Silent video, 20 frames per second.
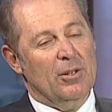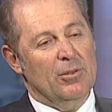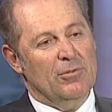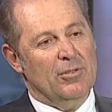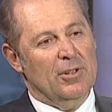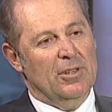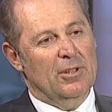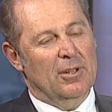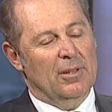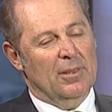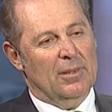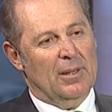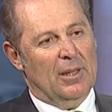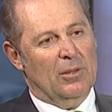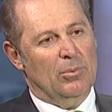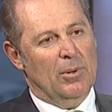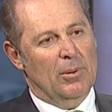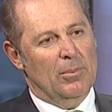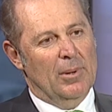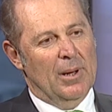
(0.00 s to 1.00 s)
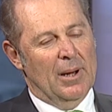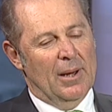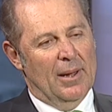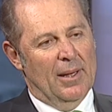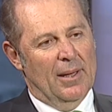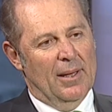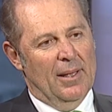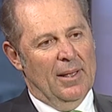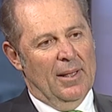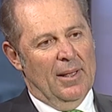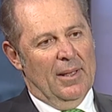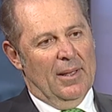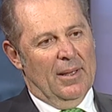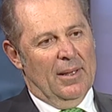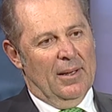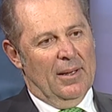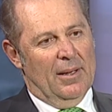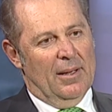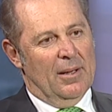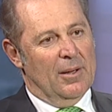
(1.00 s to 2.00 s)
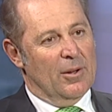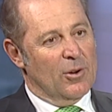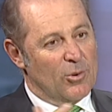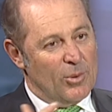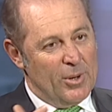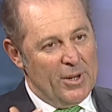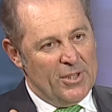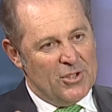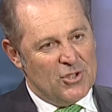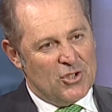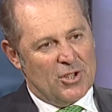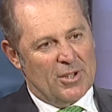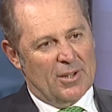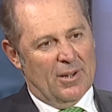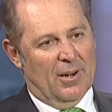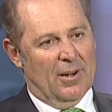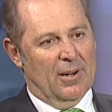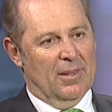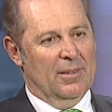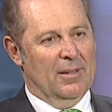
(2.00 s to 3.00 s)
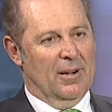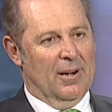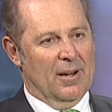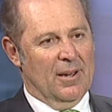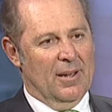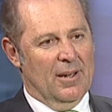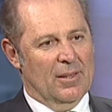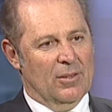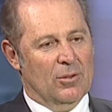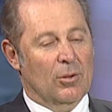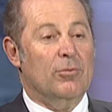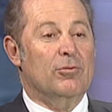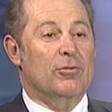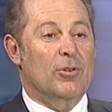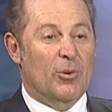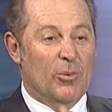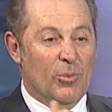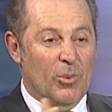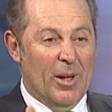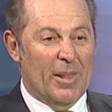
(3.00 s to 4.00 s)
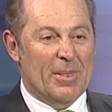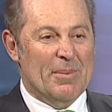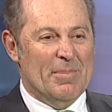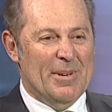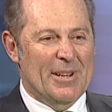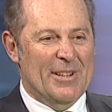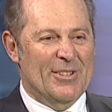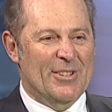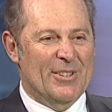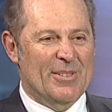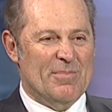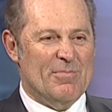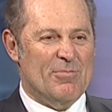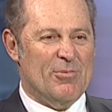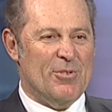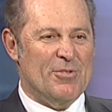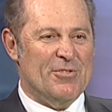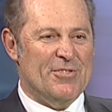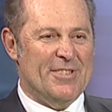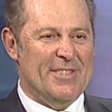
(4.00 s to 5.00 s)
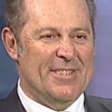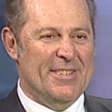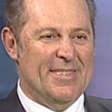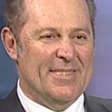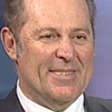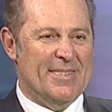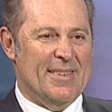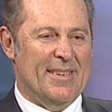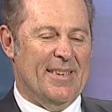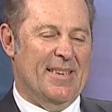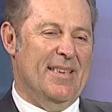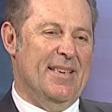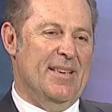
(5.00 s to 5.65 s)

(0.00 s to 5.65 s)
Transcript: confident that we will reach our target of 1 billion proceeds